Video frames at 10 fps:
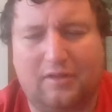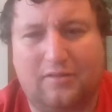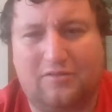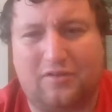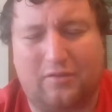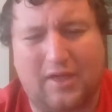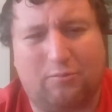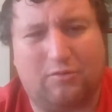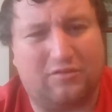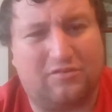So
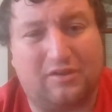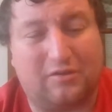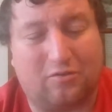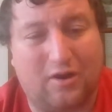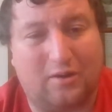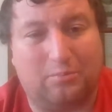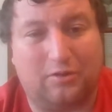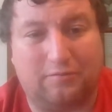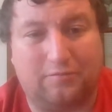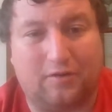that was
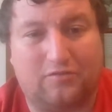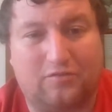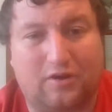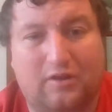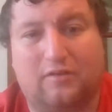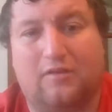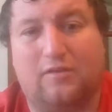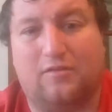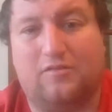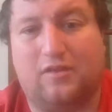incredibly frustrating
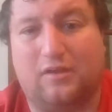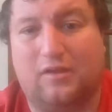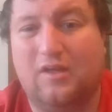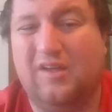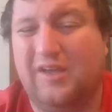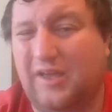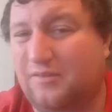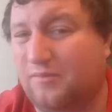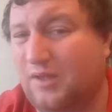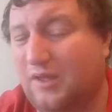to see.
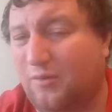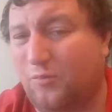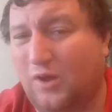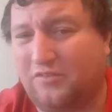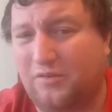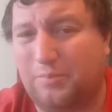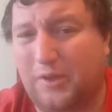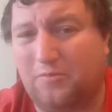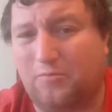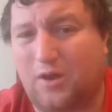And watching
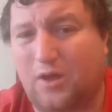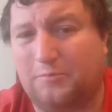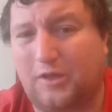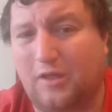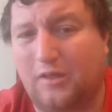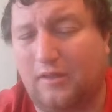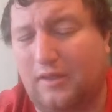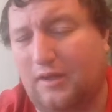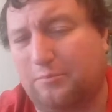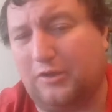Peyton Robb,
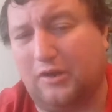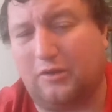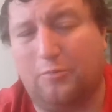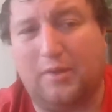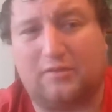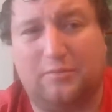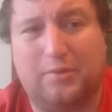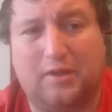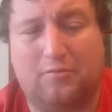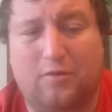I'm going to go back to
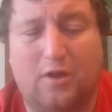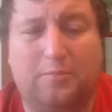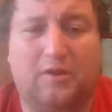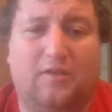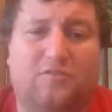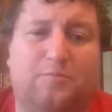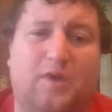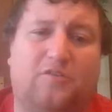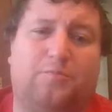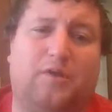Peyton Robb and his
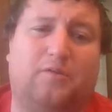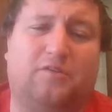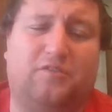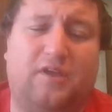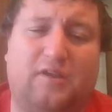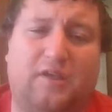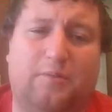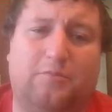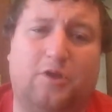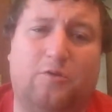match, but seeing
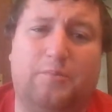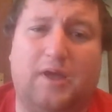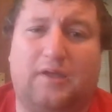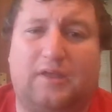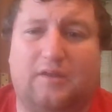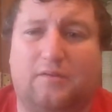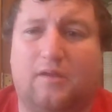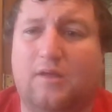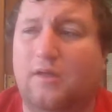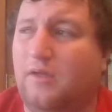him go back and
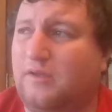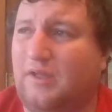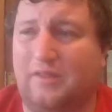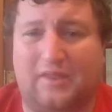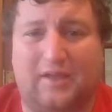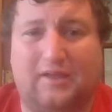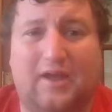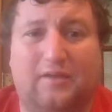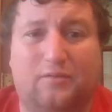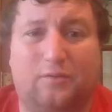cut that
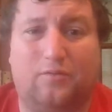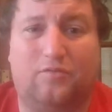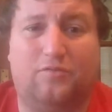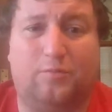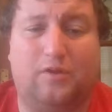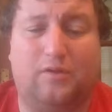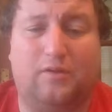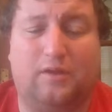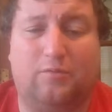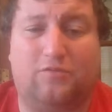guy loose when
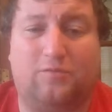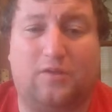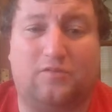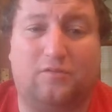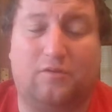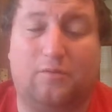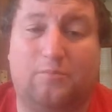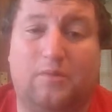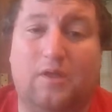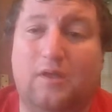he was wrestling him,